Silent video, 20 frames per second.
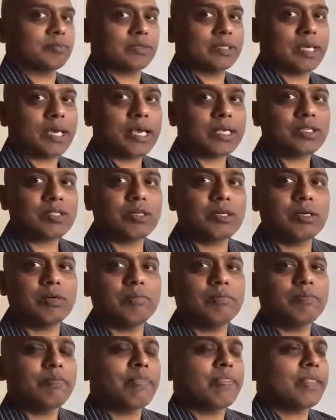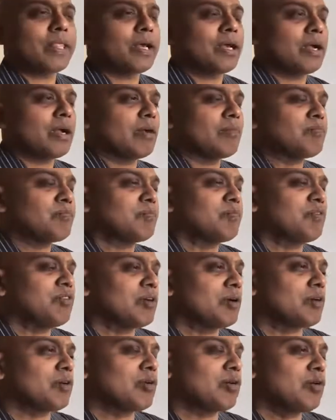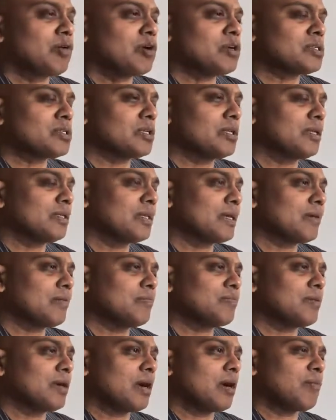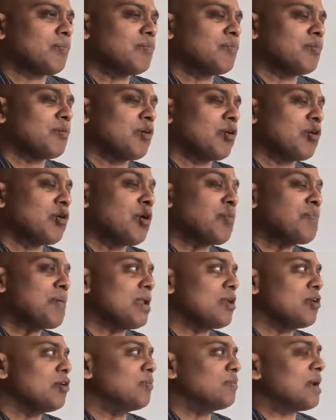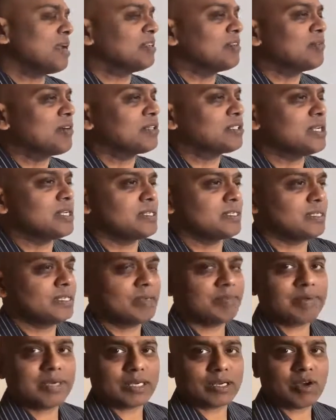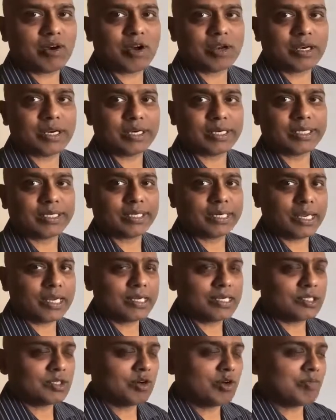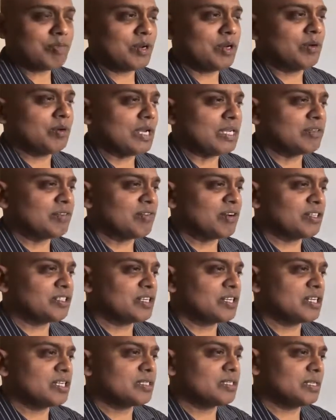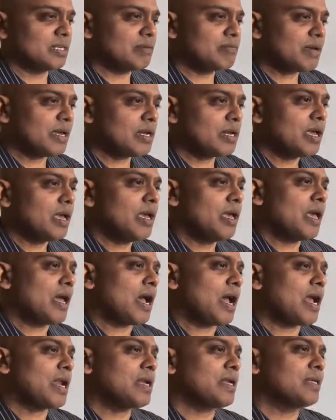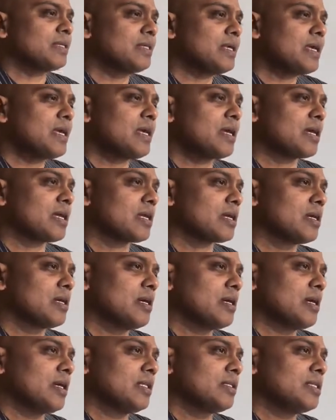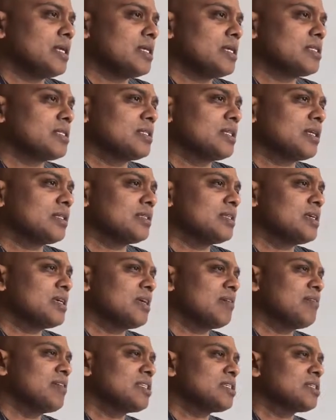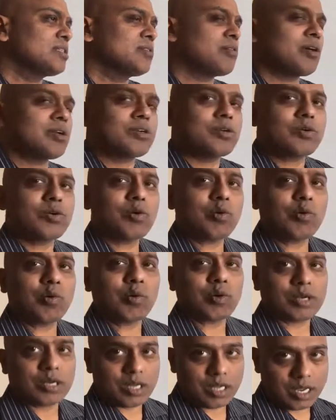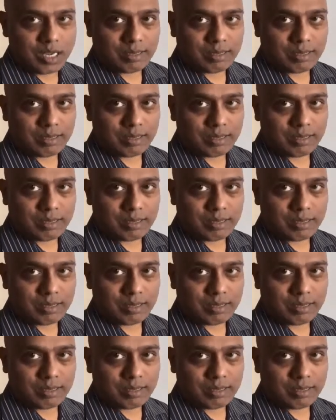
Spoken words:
Yeah, so for closed open loop transfer function is given already, right? So open loop transfer function is given, and there is nothing which is not known.